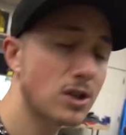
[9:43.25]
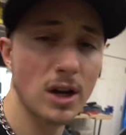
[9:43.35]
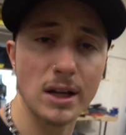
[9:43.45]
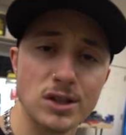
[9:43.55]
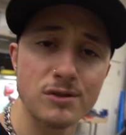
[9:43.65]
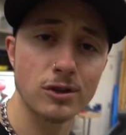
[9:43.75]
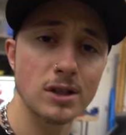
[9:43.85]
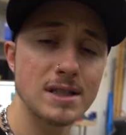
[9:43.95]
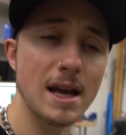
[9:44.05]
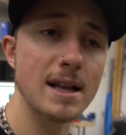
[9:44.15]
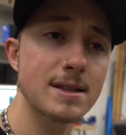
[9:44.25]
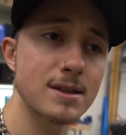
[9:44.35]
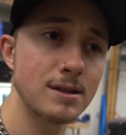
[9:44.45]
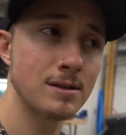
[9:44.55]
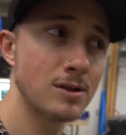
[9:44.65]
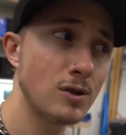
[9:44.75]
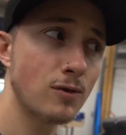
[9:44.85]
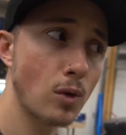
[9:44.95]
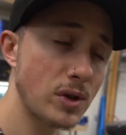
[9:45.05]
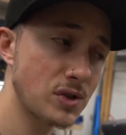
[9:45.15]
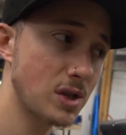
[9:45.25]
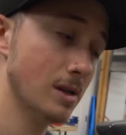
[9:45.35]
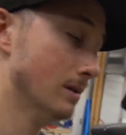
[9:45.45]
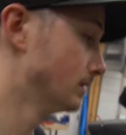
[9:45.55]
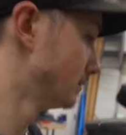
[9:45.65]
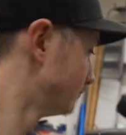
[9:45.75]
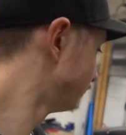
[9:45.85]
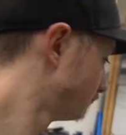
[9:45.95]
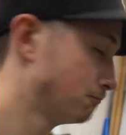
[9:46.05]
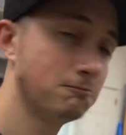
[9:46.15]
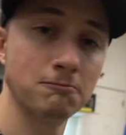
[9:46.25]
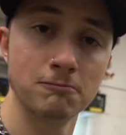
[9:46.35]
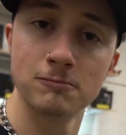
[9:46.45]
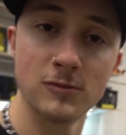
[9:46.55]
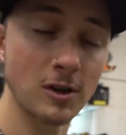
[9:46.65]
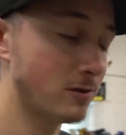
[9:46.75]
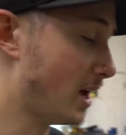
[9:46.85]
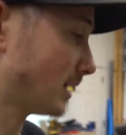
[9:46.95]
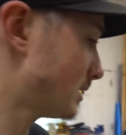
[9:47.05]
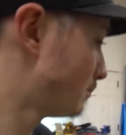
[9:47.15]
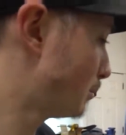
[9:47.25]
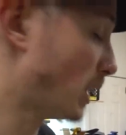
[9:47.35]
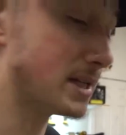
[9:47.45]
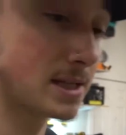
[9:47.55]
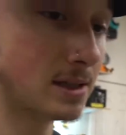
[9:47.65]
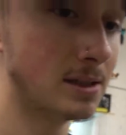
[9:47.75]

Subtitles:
are actually for a Datsun 240Z. Fun fact. But